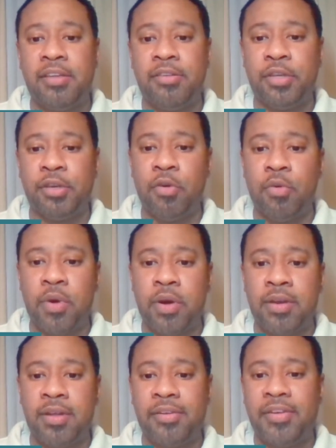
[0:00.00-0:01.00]

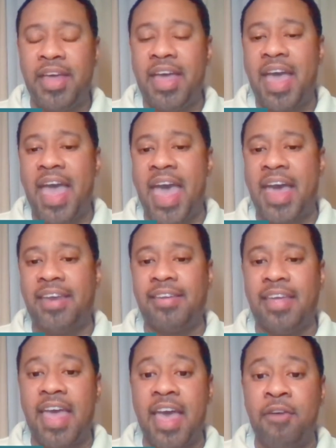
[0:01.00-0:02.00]
01 at
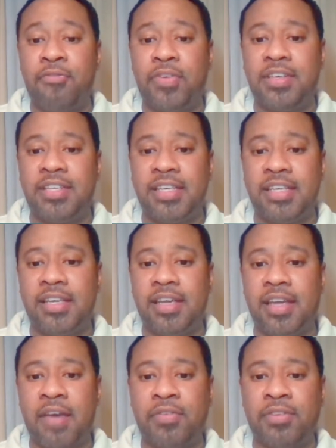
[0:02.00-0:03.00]

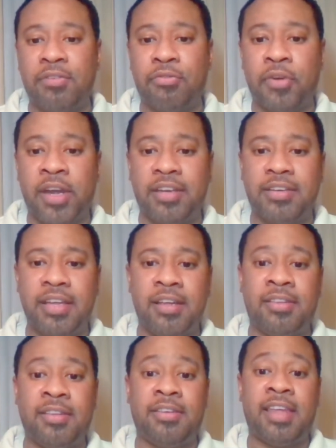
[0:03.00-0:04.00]
FT, F as in Frank, T
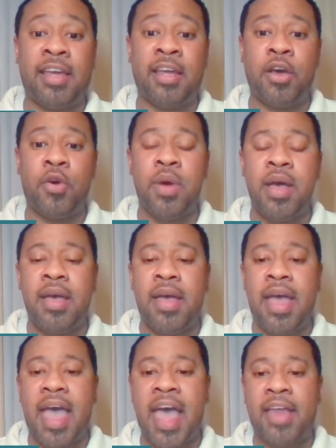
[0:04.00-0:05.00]
as in Tango,
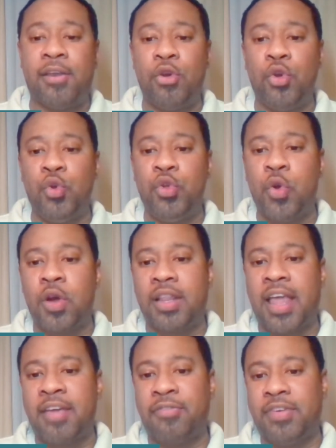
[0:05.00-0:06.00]
at
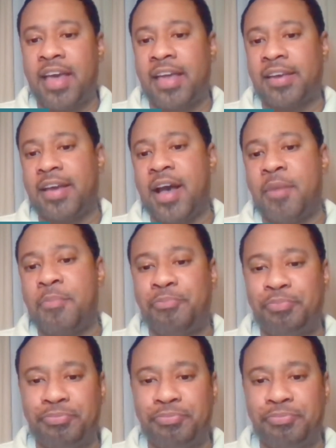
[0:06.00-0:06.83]
newyorklife.com.